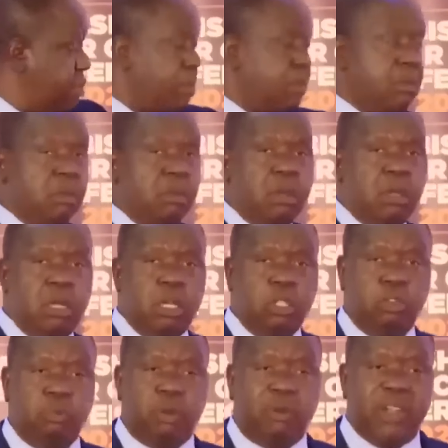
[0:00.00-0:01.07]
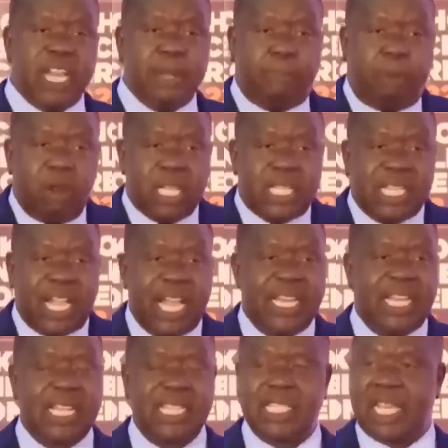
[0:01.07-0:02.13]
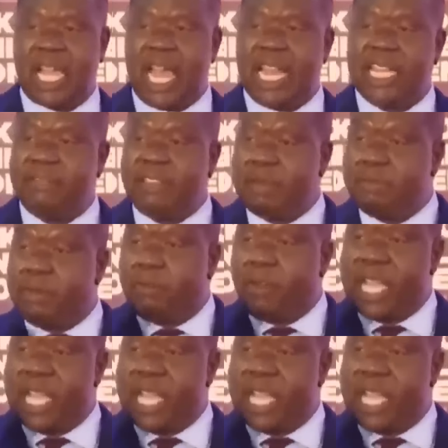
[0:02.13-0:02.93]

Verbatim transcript: him, to provide policy guidance. And even